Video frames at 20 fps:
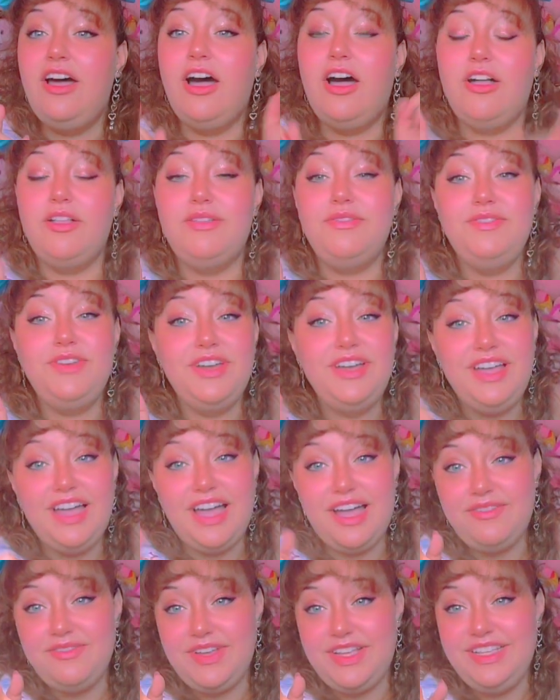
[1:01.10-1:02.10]
all of your
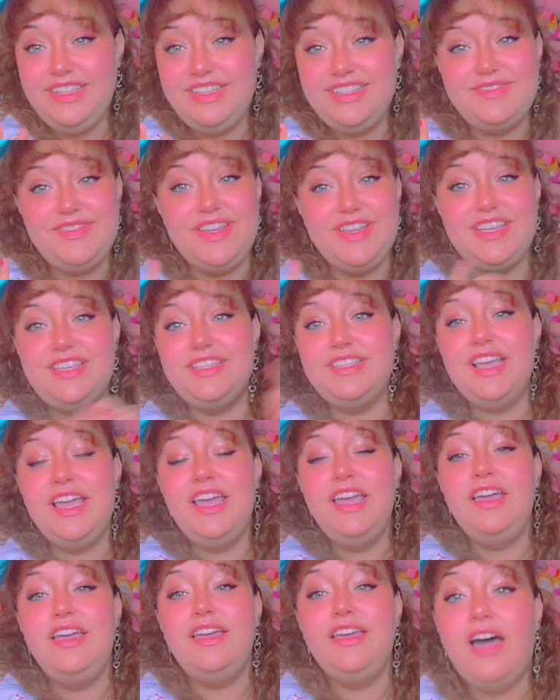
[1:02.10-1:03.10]
comments because
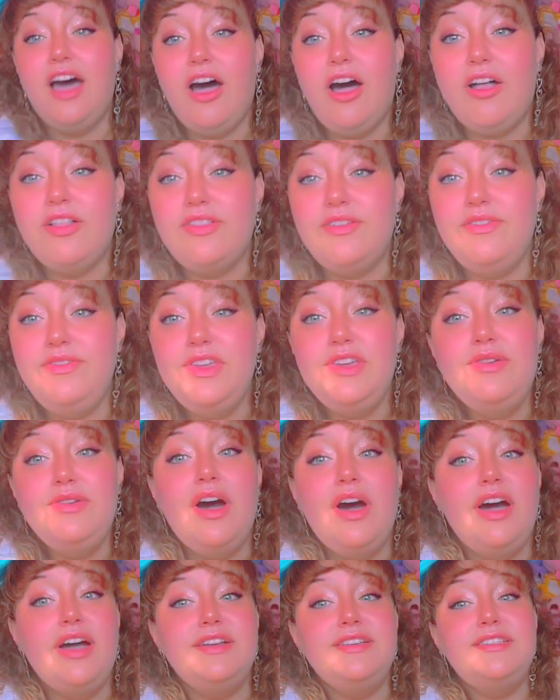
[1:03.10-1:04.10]
all of you
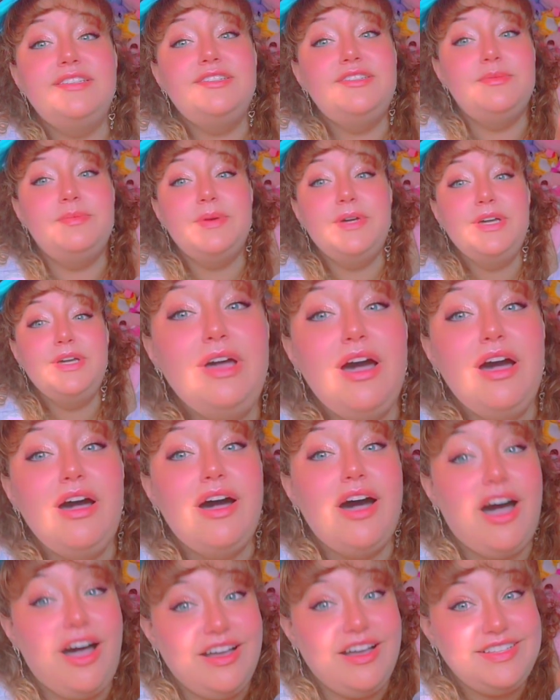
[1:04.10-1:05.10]
are super
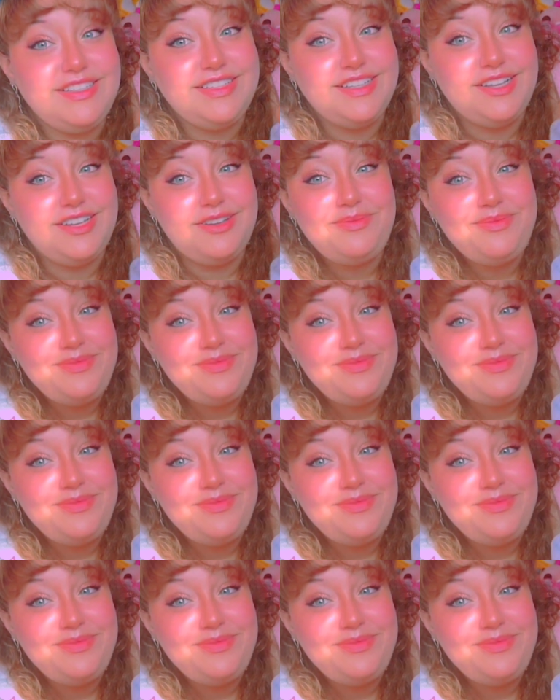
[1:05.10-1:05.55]
awesome.